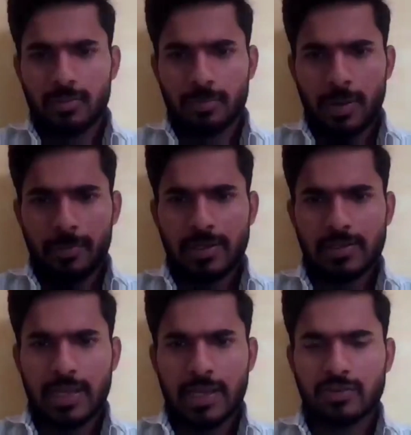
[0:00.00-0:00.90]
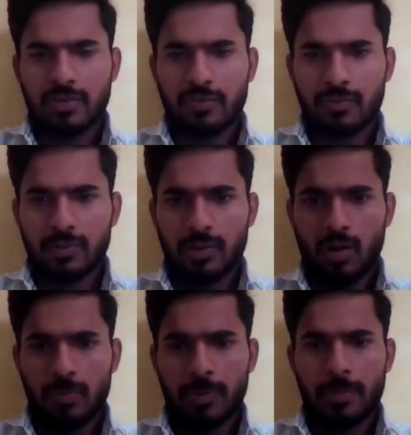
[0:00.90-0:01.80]
the memory size of
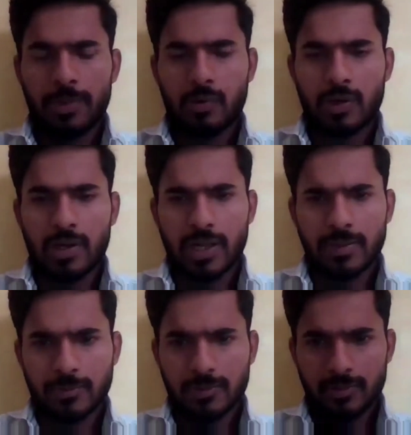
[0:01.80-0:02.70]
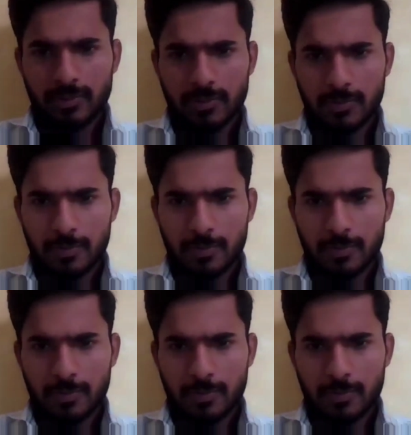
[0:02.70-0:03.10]
non-primitive data types?